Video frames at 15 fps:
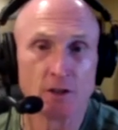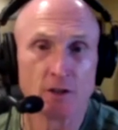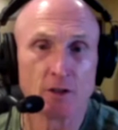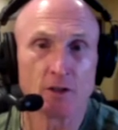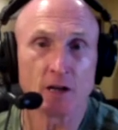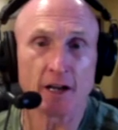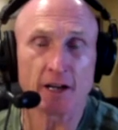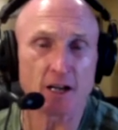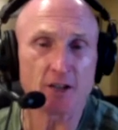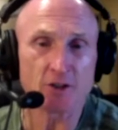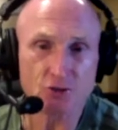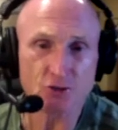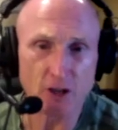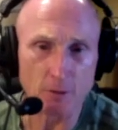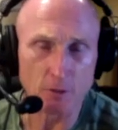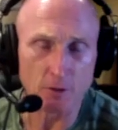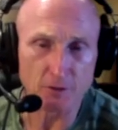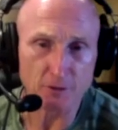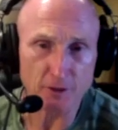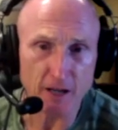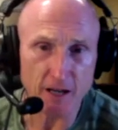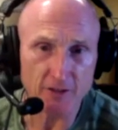I got in trouble
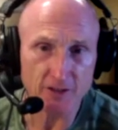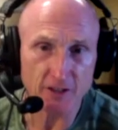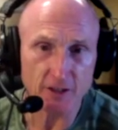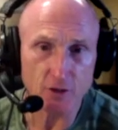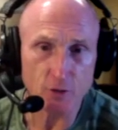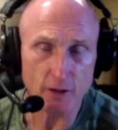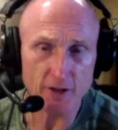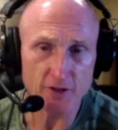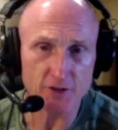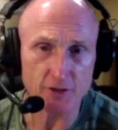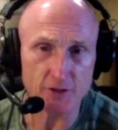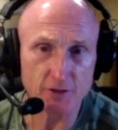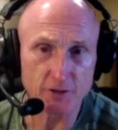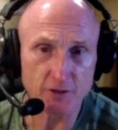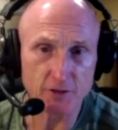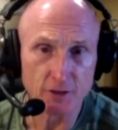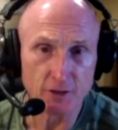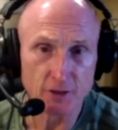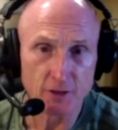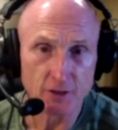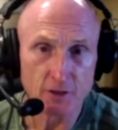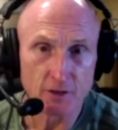for asking questions
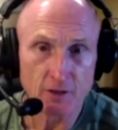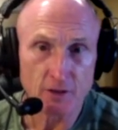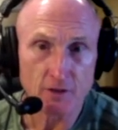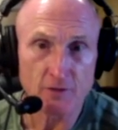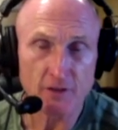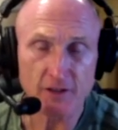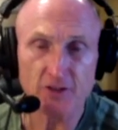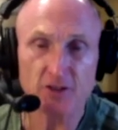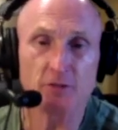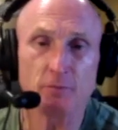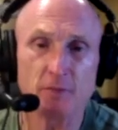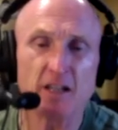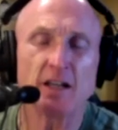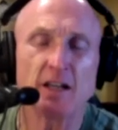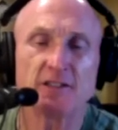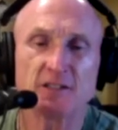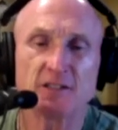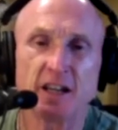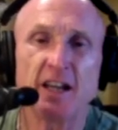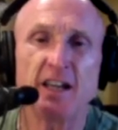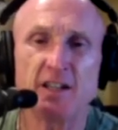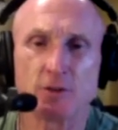that to me as an
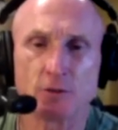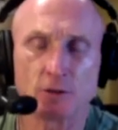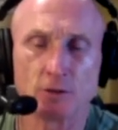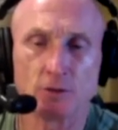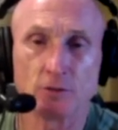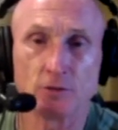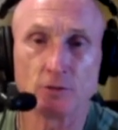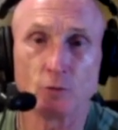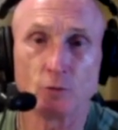eight-year-old were